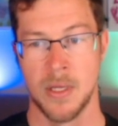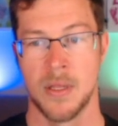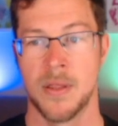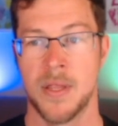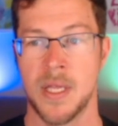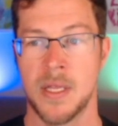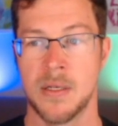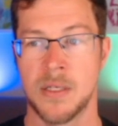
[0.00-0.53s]

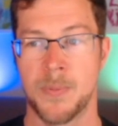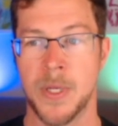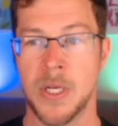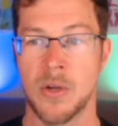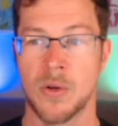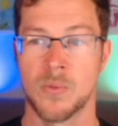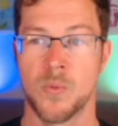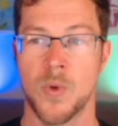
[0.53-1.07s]
then
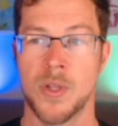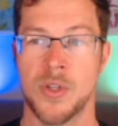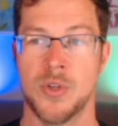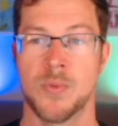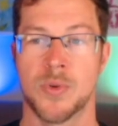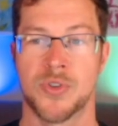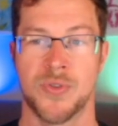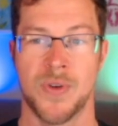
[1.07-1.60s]
depending on what
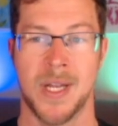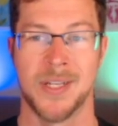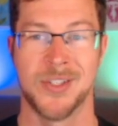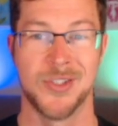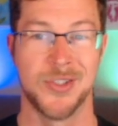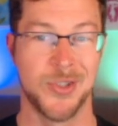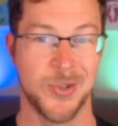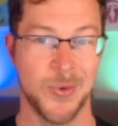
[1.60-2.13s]
you were trying
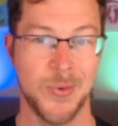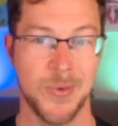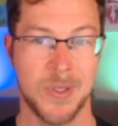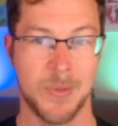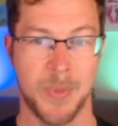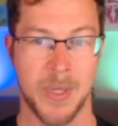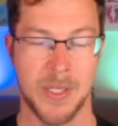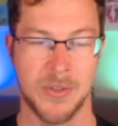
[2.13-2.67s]
to do,
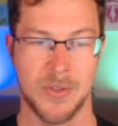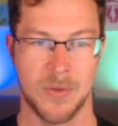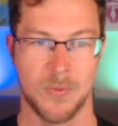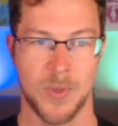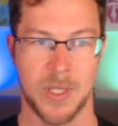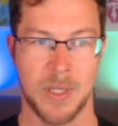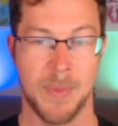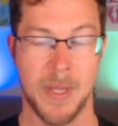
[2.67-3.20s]
depends on
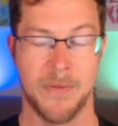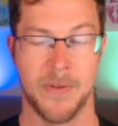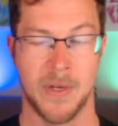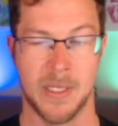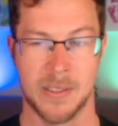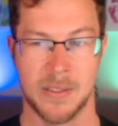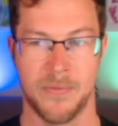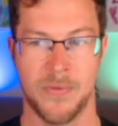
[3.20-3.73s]
what the benefit is.